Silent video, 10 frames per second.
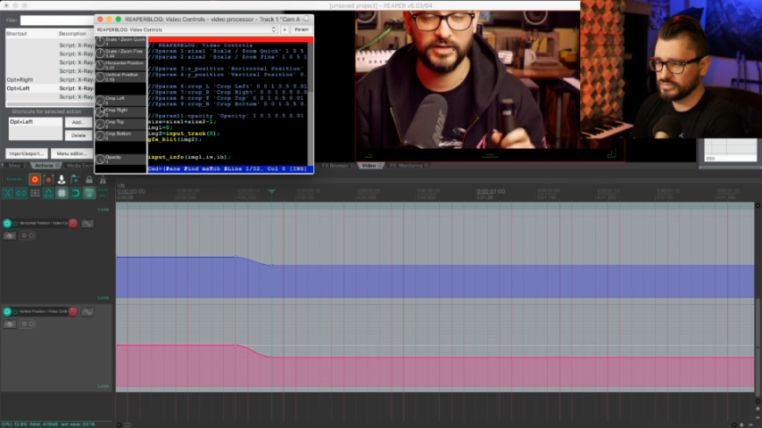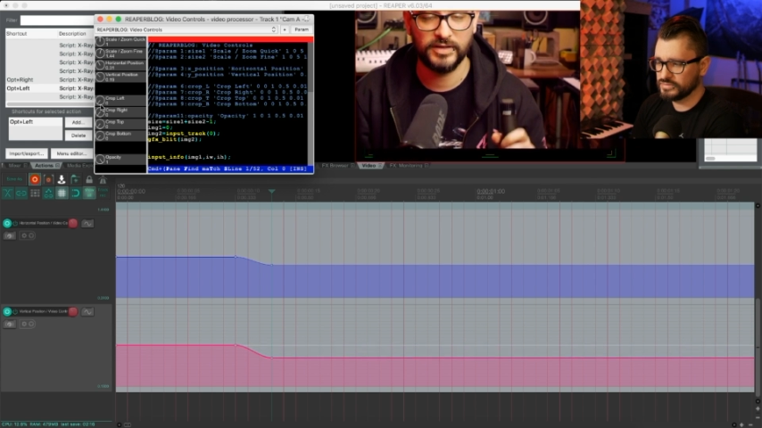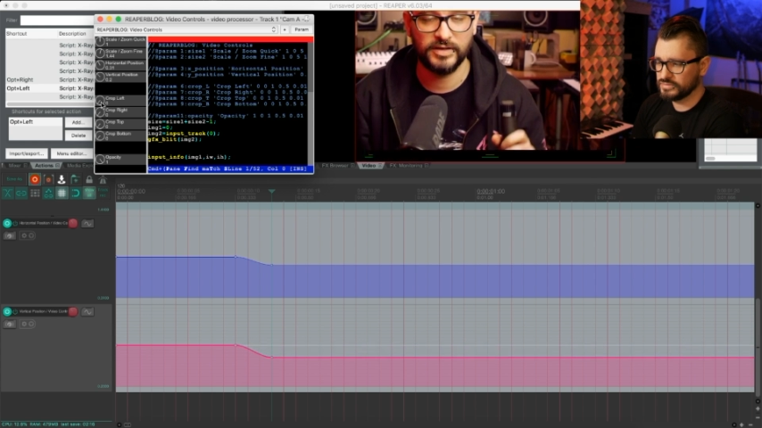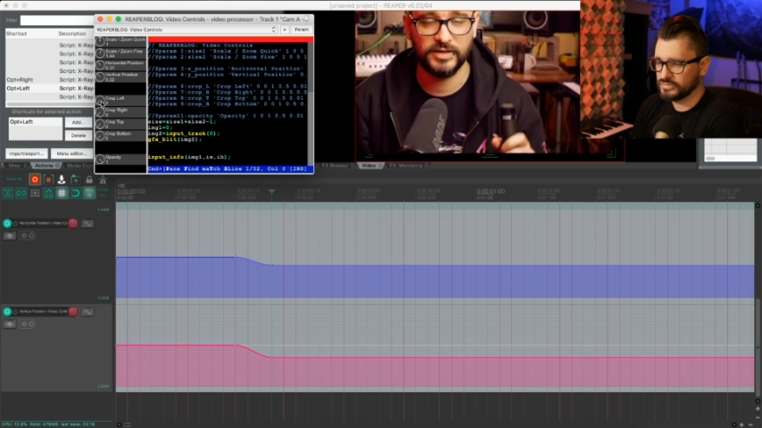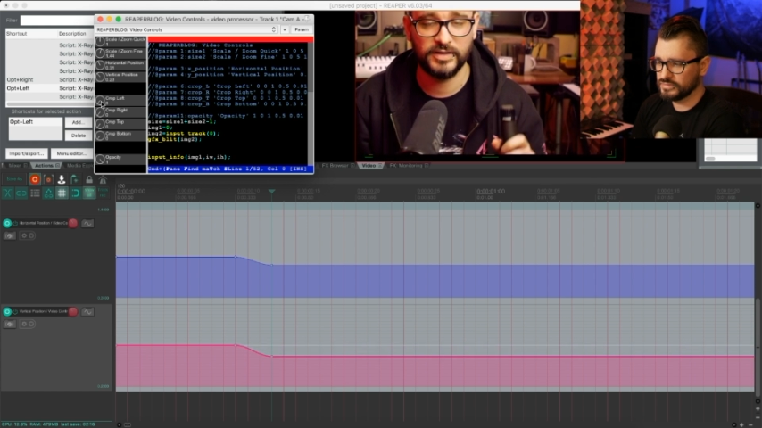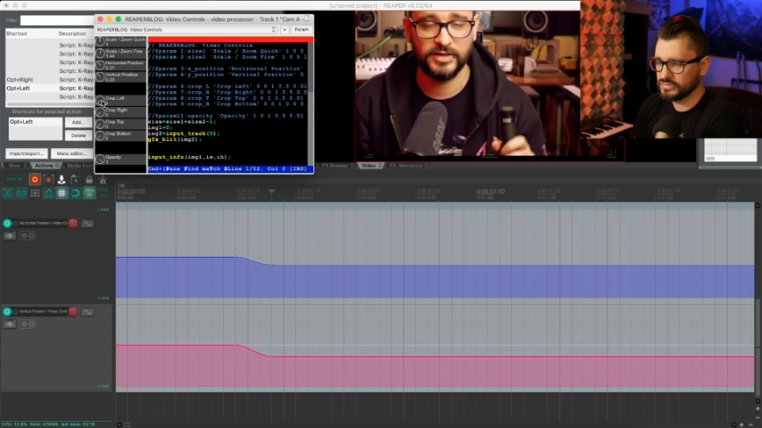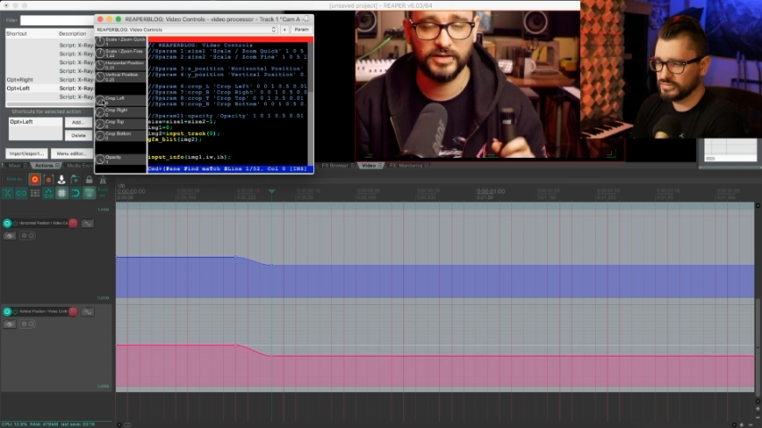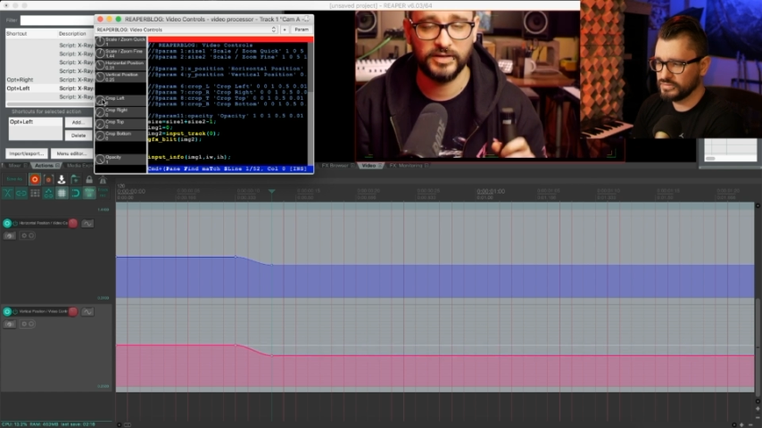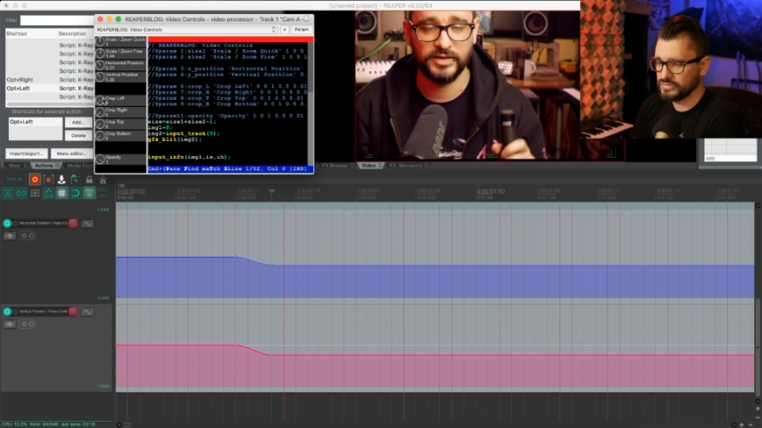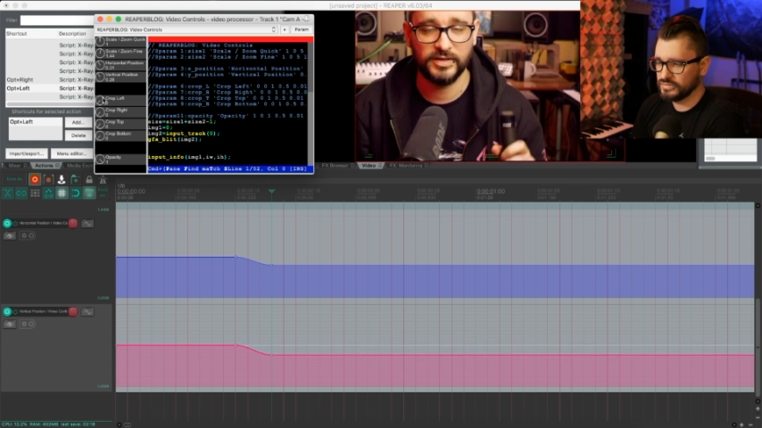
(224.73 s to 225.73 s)

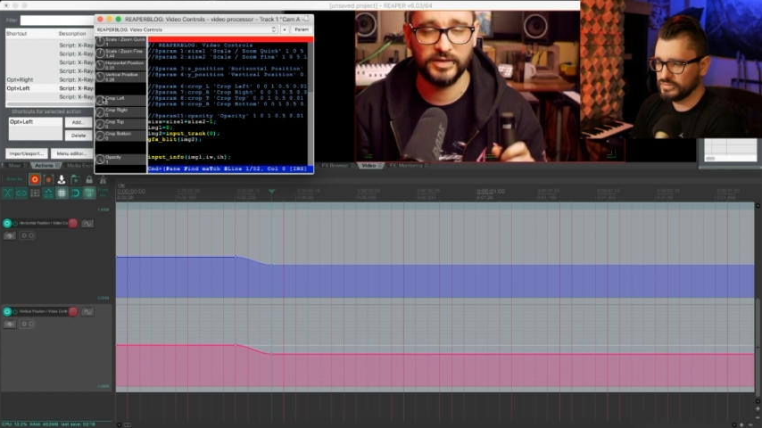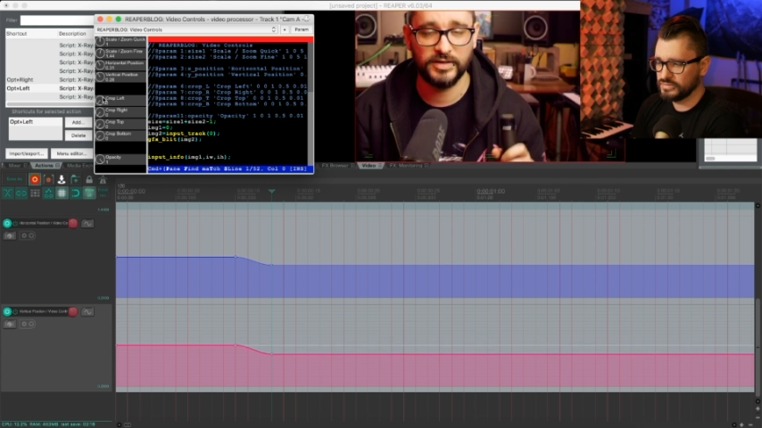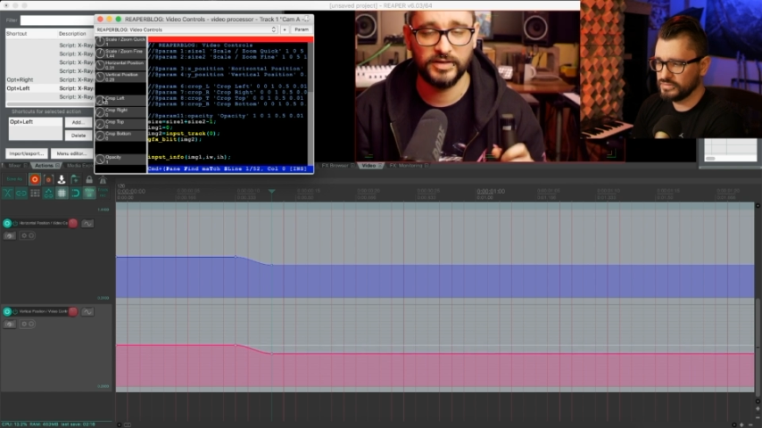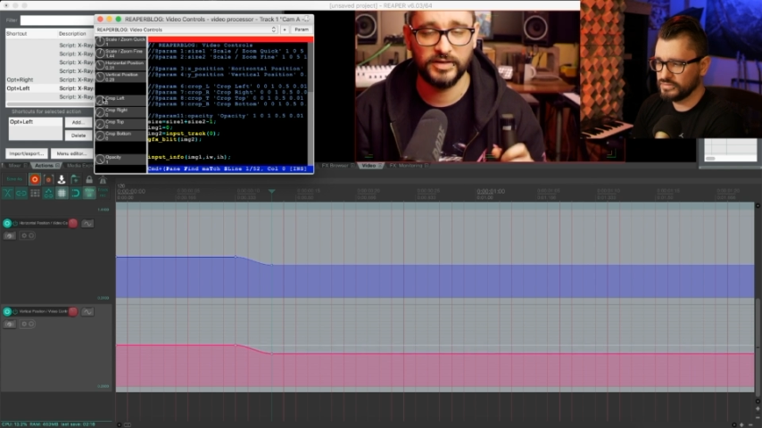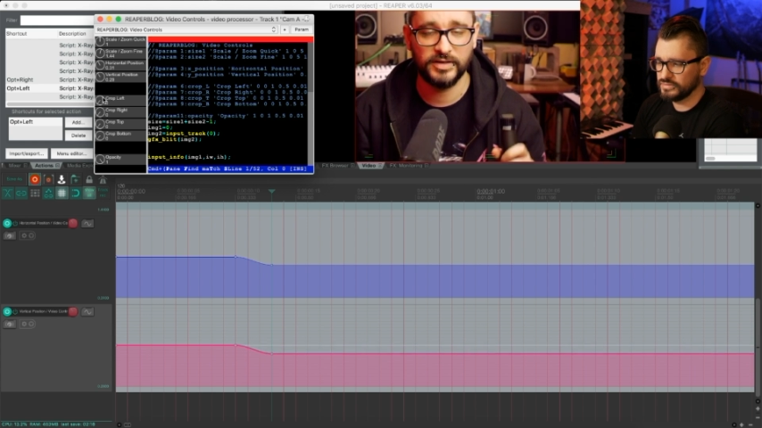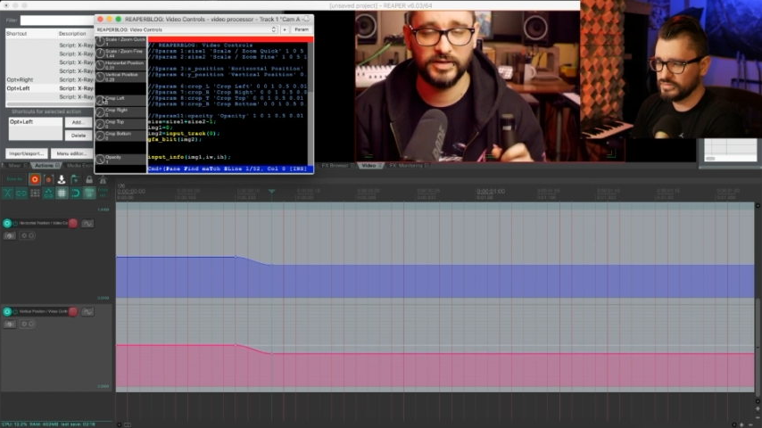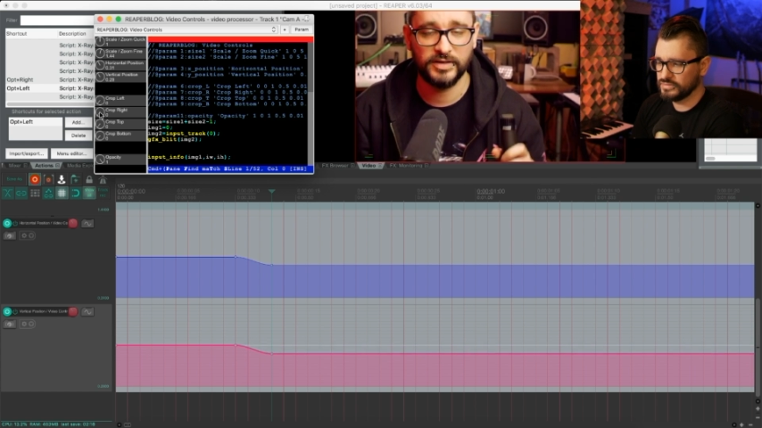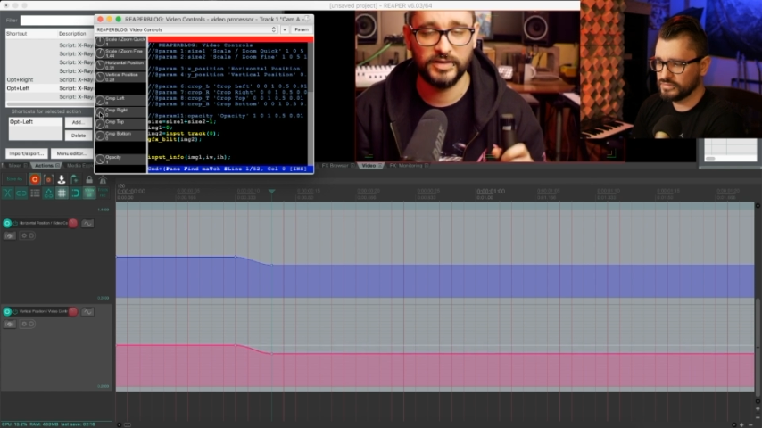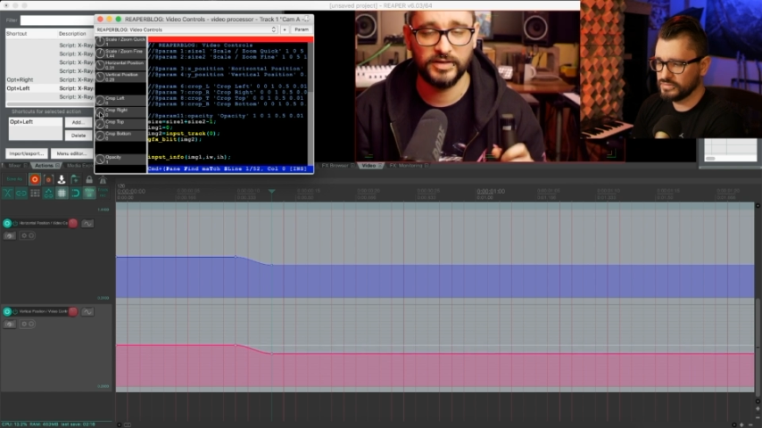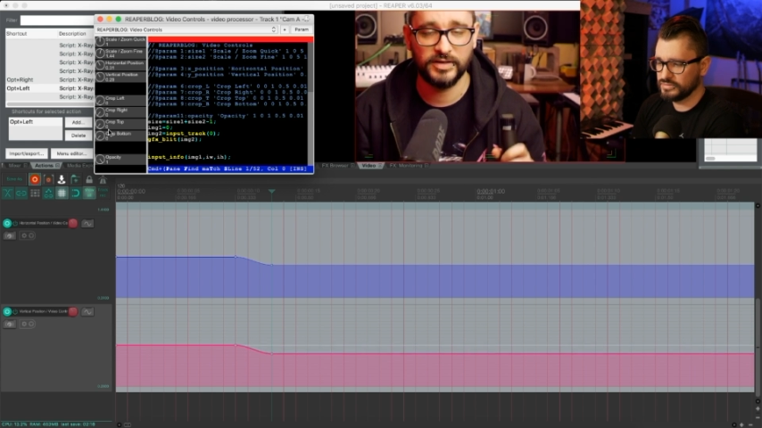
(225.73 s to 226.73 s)

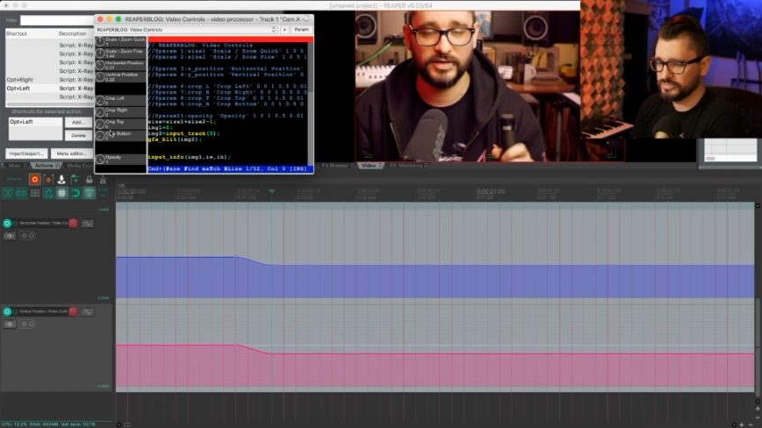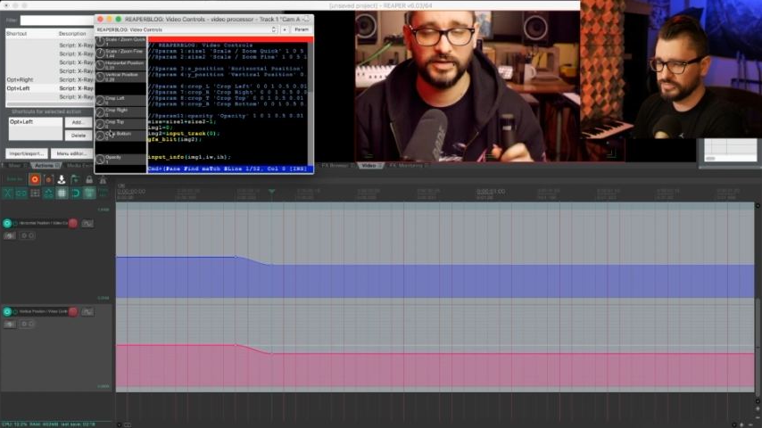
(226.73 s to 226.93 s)
(silence)